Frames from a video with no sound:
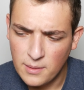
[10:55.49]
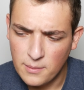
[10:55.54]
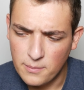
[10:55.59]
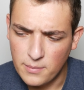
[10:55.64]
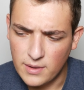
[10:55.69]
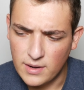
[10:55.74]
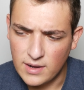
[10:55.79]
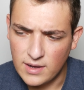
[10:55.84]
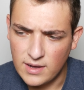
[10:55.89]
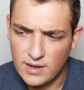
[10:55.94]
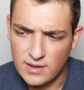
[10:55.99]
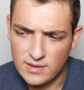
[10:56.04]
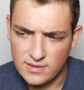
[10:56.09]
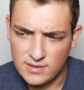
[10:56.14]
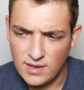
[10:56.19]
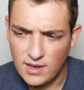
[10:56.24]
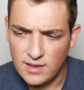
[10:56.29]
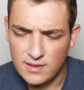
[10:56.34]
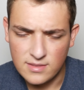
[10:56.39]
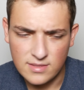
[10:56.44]
But
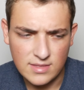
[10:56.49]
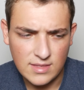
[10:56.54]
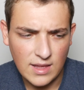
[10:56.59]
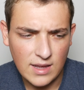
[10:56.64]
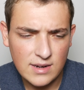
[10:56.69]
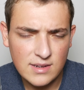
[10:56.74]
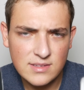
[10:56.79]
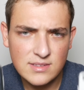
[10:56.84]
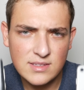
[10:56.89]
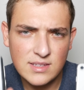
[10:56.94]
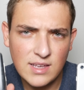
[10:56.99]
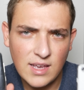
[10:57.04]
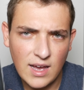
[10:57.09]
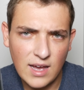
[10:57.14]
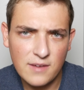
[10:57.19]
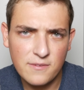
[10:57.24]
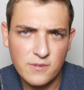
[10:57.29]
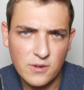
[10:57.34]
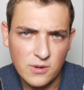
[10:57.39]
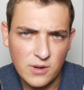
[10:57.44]
yeah, that is the
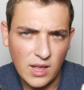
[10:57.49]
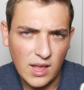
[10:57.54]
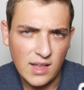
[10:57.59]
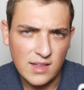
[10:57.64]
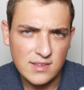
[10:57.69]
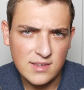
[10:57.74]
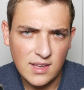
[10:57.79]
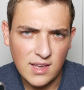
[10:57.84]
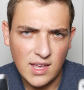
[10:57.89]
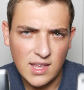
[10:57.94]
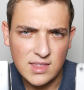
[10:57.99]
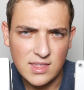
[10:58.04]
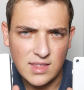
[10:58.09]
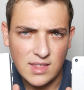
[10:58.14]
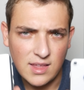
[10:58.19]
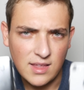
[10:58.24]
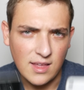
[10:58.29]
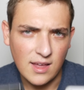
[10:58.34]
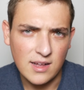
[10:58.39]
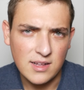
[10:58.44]
iPhone 8 and
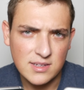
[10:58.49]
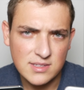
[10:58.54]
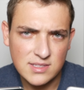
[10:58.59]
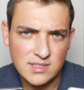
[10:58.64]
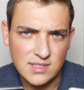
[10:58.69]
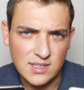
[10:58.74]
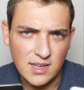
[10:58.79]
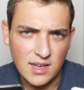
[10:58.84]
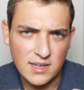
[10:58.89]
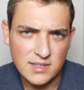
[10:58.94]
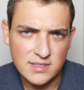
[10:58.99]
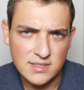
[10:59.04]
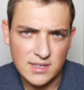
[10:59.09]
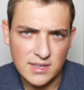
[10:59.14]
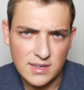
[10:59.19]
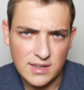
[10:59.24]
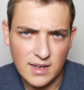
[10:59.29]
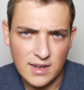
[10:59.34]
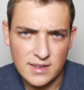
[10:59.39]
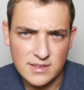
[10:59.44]
the Galaxy
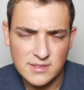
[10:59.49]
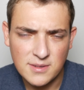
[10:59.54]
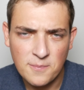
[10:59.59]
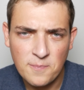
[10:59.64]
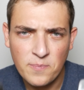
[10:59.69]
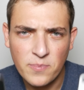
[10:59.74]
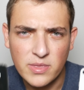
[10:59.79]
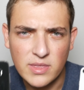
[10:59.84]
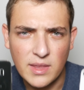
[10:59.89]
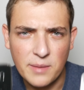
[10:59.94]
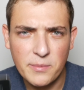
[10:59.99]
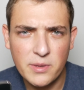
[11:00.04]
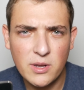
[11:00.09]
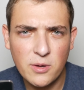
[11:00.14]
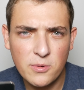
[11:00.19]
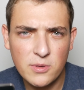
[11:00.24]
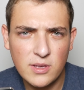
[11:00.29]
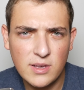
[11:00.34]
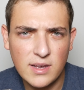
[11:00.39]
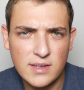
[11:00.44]
S8, guys. Let me know
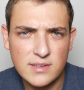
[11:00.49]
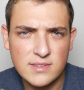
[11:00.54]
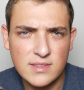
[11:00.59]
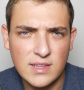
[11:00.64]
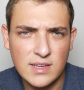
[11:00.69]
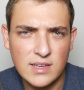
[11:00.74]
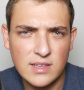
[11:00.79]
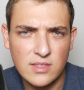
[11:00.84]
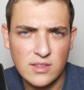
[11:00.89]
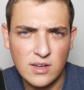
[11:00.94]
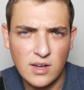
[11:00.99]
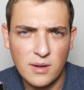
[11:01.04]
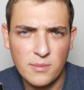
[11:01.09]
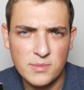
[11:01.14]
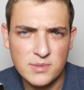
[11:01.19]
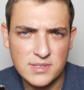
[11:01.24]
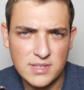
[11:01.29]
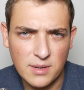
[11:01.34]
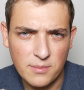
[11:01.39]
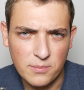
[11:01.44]
what you guys think in the
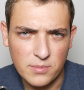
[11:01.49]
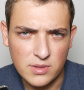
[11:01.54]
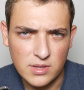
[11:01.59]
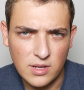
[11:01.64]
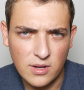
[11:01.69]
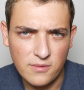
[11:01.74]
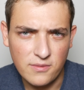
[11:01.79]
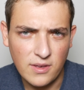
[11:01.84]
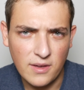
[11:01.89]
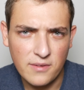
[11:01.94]
comments down below. If you